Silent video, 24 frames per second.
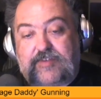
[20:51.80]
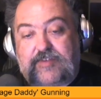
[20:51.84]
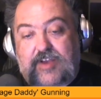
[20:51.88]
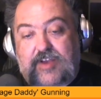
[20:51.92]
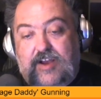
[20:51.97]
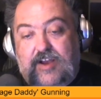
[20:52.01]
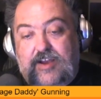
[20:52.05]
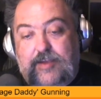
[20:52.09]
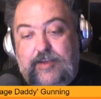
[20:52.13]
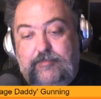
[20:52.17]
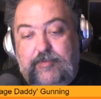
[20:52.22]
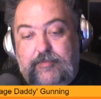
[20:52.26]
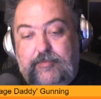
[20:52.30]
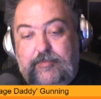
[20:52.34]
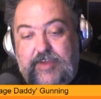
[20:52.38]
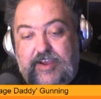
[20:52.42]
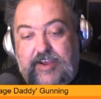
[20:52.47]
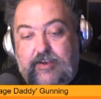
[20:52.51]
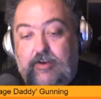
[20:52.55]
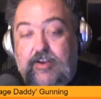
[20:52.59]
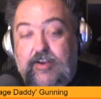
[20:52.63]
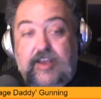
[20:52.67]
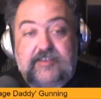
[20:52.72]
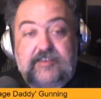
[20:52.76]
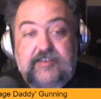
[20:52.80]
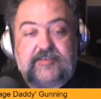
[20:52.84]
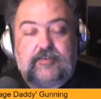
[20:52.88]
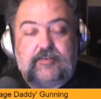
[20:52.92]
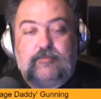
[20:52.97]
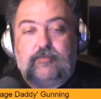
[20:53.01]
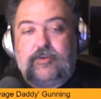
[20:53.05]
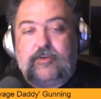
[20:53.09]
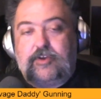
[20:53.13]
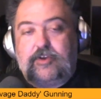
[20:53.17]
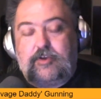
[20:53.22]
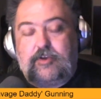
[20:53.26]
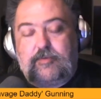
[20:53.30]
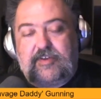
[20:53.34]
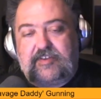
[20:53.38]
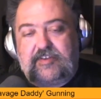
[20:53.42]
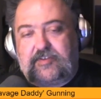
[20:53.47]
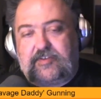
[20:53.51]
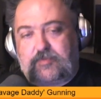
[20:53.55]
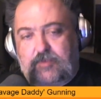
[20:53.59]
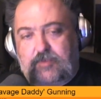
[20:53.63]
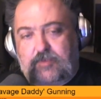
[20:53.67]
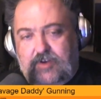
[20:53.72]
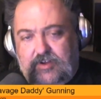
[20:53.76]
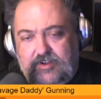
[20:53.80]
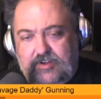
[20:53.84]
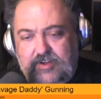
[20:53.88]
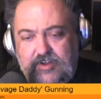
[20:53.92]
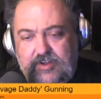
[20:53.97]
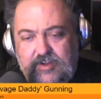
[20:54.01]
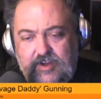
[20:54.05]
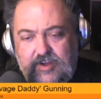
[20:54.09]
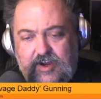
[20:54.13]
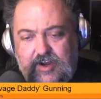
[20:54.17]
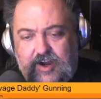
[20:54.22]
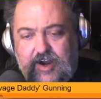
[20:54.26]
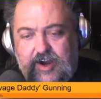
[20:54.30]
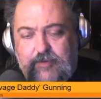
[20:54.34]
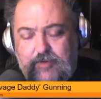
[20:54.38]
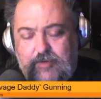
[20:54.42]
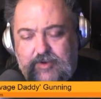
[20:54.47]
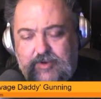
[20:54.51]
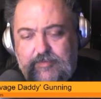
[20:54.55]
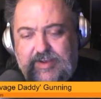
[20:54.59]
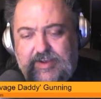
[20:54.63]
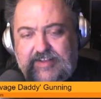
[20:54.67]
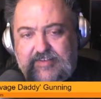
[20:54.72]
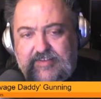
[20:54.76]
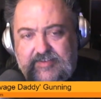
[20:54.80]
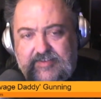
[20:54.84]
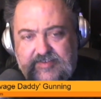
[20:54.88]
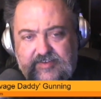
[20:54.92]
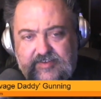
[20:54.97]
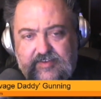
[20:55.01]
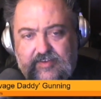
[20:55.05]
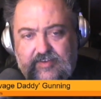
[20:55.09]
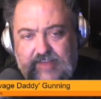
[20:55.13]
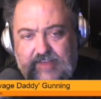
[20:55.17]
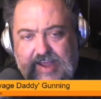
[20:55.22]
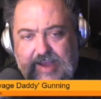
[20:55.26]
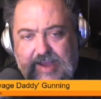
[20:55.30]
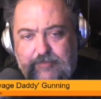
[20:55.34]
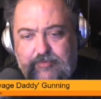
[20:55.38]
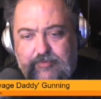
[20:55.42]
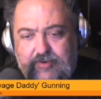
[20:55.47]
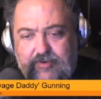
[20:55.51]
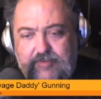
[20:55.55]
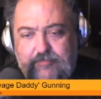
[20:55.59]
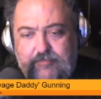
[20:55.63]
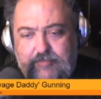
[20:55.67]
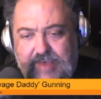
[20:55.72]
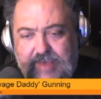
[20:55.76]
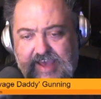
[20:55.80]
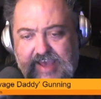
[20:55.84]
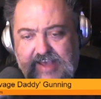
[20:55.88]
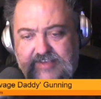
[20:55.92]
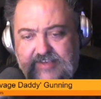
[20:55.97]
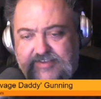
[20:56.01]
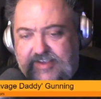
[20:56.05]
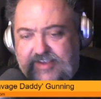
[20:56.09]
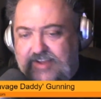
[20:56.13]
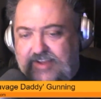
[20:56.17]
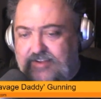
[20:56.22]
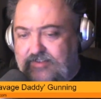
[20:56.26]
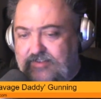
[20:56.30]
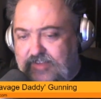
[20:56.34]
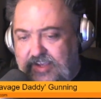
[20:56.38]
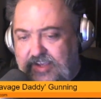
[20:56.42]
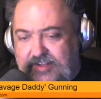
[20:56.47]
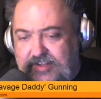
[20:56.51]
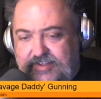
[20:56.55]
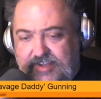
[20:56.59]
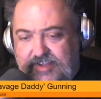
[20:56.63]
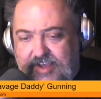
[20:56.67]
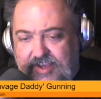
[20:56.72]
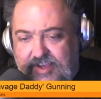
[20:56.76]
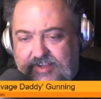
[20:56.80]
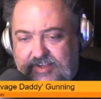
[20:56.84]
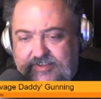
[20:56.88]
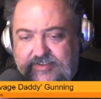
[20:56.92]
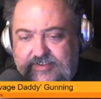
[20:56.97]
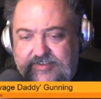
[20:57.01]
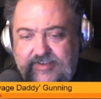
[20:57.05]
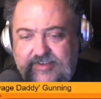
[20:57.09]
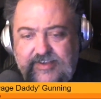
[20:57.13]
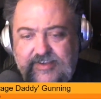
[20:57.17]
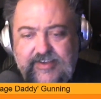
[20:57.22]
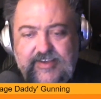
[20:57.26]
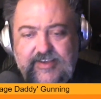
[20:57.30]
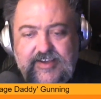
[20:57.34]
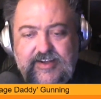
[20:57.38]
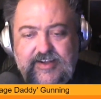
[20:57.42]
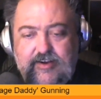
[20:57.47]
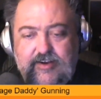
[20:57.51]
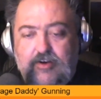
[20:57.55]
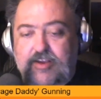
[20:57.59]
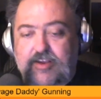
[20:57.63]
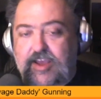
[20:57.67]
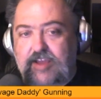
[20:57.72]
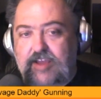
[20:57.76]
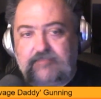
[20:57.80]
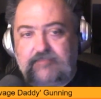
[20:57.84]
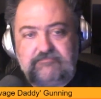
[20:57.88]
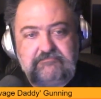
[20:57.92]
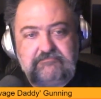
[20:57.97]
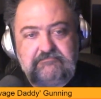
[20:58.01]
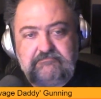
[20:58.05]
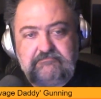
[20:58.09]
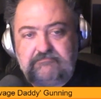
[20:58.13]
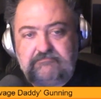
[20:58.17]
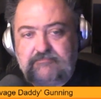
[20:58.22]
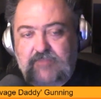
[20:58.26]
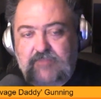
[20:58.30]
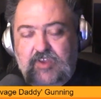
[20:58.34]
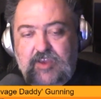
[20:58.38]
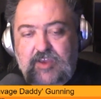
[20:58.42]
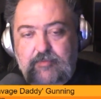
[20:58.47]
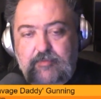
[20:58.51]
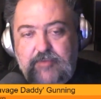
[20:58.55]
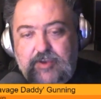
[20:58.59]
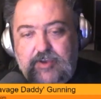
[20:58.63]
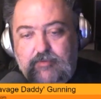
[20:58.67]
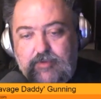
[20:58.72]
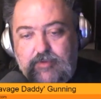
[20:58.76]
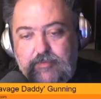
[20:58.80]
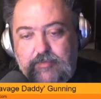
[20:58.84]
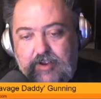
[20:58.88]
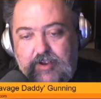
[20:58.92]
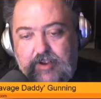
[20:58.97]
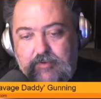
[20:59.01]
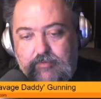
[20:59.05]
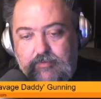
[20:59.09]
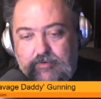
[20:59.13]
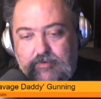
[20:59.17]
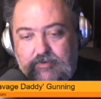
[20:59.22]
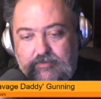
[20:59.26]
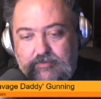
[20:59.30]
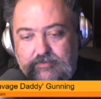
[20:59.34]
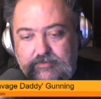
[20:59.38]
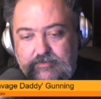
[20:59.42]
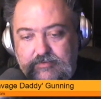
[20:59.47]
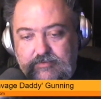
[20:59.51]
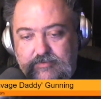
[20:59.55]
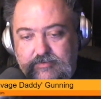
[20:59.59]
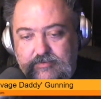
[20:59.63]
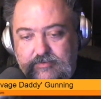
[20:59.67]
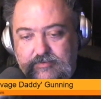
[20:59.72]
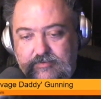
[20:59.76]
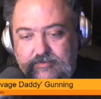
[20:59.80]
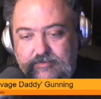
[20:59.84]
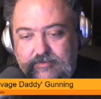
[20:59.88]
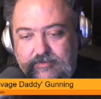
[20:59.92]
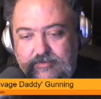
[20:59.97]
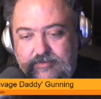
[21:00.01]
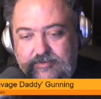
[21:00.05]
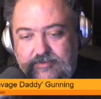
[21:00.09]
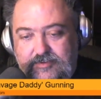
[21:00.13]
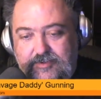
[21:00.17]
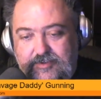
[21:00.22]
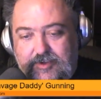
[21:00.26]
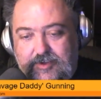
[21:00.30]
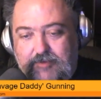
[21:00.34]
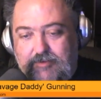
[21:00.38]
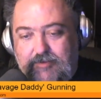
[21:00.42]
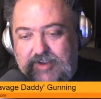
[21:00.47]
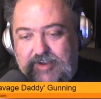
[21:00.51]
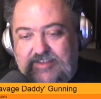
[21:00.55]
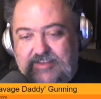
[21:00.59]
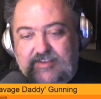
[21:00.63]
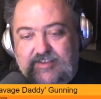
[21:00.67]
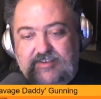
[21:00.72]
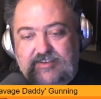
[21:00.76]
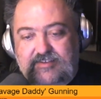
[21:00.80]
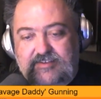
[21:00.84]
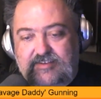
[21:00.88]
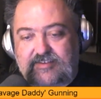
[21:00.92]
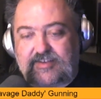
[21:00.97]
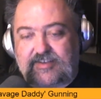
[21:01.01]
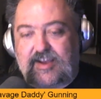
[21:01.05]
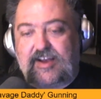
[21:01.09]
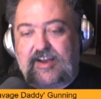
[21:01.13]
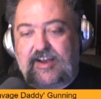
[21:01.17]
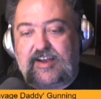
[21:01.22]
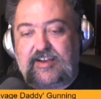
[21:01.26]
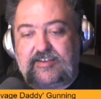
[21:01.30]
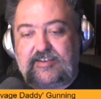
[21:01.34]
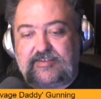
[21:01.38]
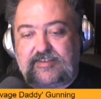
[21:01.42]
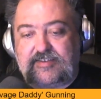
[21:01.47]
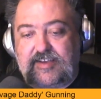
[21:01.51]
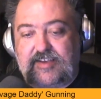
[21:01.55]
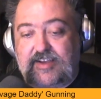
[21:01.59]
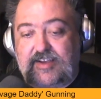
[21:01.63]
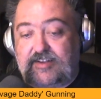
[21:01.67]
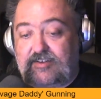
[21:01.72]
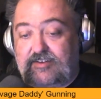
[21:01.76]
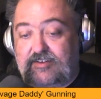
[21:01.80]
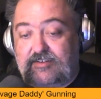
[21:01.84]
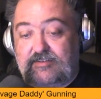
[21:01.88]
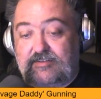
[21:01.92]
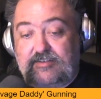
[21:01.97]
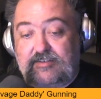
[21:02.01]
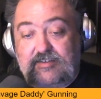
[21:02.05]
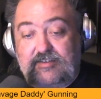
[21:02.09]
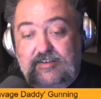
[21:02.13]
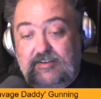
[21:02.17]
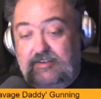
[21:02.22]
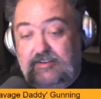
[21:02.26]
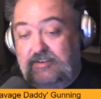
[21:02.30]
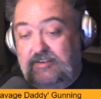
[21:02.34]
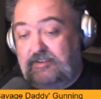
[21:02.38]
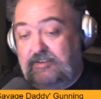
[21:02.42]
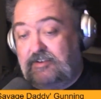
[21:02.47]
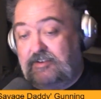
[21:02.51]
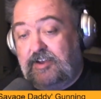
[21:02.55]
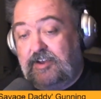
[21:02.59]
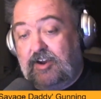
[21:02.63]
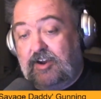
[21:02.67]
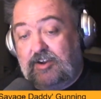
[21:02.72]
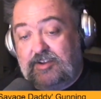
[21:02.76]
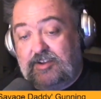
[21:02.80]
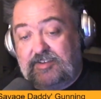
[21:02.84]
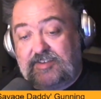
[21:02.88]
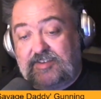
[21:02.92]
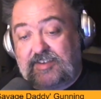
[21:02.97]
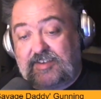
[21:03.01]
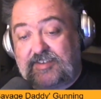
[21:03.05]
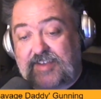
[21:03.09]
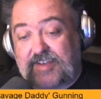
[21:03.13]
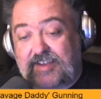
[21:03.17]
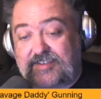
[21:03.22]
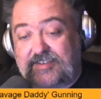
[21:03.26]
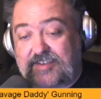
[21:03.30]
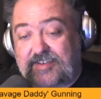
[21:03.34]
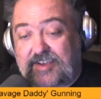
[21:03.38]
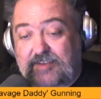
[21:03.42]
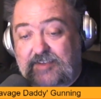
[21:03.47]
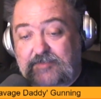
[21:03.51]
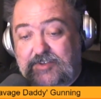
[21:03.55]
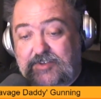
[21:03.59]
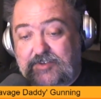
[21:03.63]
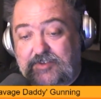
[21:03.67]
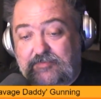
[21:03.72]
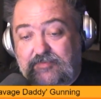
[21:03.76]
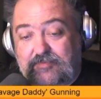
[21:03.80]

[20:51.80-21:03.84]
time to make, okay, so what do you go about this? Well, I want to make this elaborate mask out of latex, and okay, give me a repair roll to create this disguise. And on a success, it gives you a